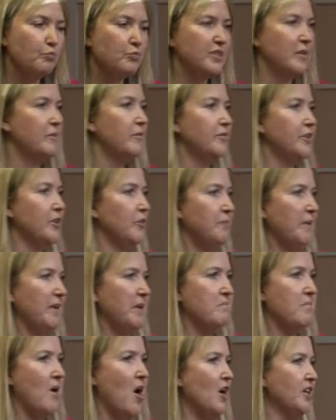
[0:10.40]
Some of you who've been
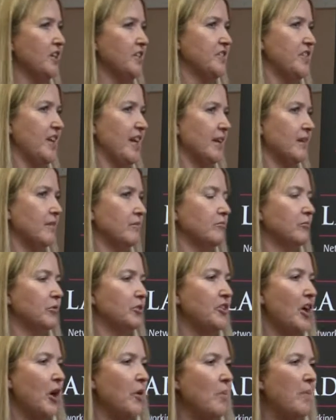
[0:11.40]
in marketing
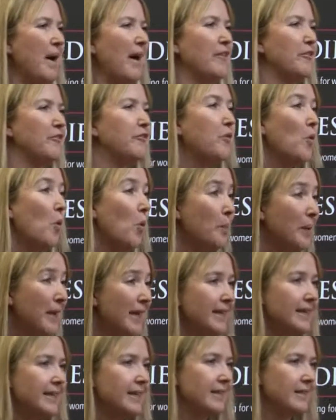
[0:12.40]
will know about the 4
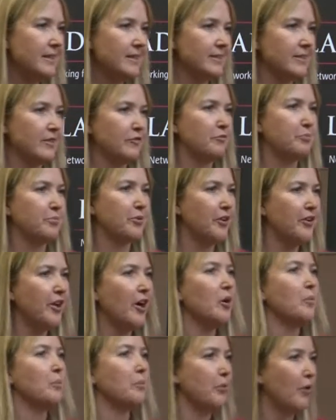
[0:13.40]
Ps of
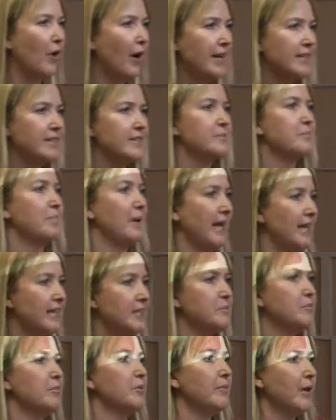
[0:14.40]
product, price,
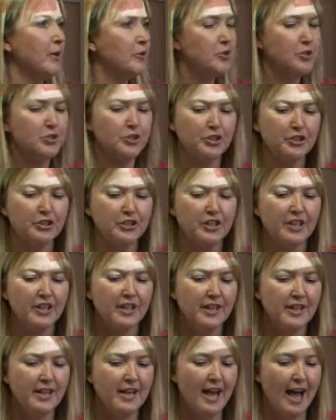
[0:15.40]
place, promotion.
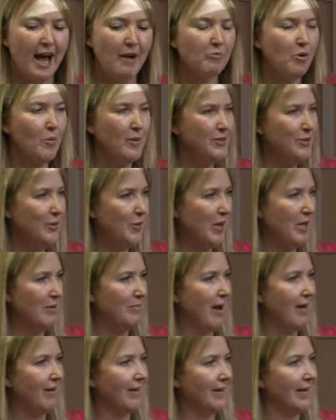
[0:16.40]
And what we're talking
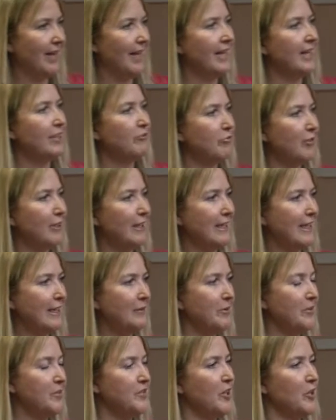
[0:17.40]
about here really
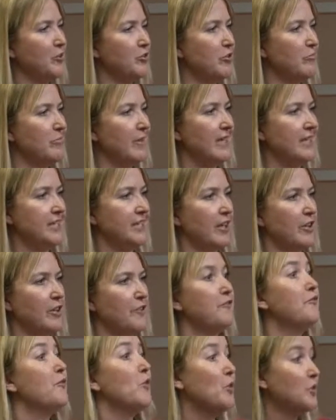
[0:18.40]
with social media are the
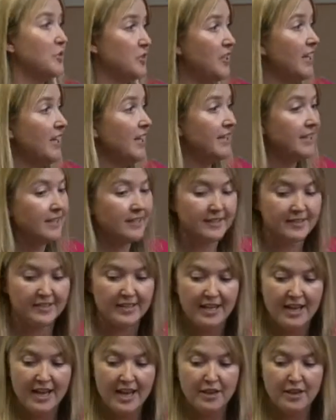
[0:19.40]
4 Cs.